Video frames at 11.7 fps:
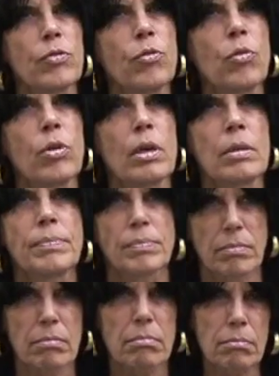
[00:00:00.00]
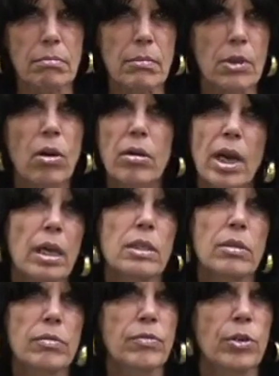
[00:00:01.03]
for all kinds
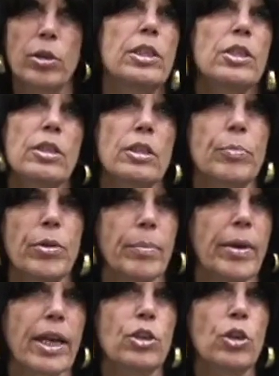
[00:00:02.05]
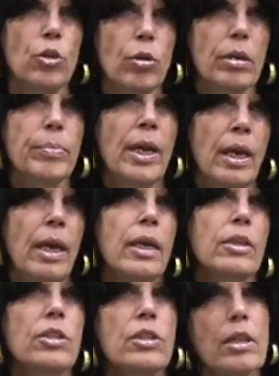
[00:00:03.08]
of goods to bring back to Europe
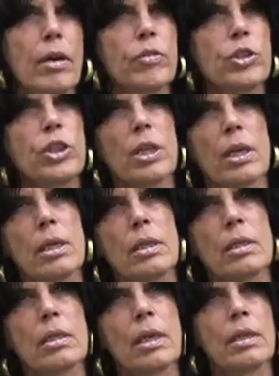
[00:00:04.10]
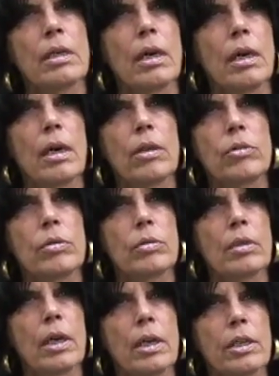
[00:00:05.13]
discovered chickens and
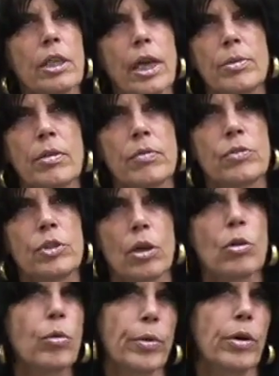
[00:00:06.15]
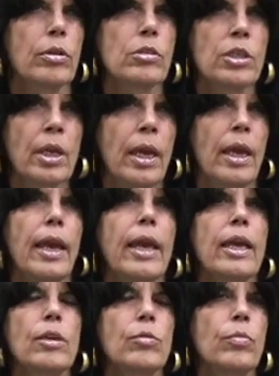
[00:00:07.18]
other types of jungle birds
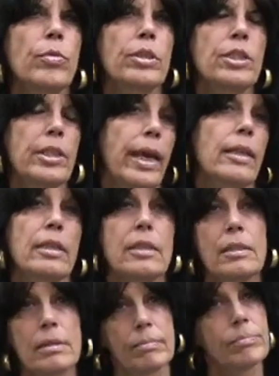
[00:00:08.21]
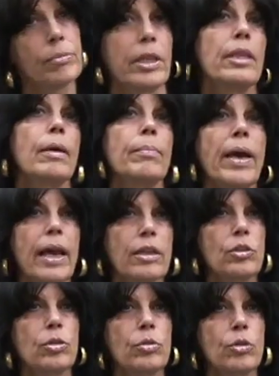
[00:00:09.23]
and would sadly bring them back
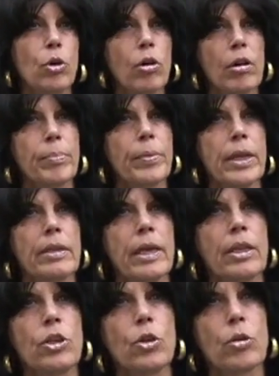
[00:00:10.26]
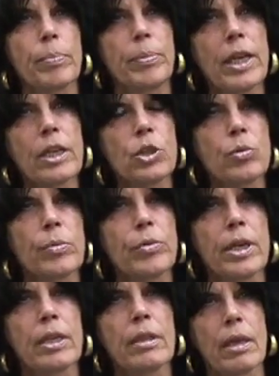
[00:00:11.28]
to Europe, and then the Europeans would
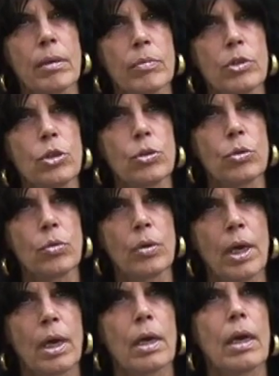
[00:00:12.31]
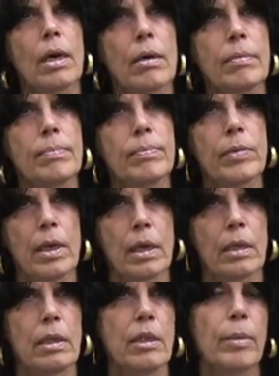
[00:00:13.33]
bring them to
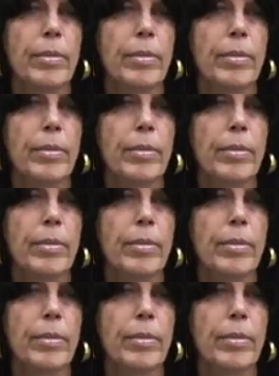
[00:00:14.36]
the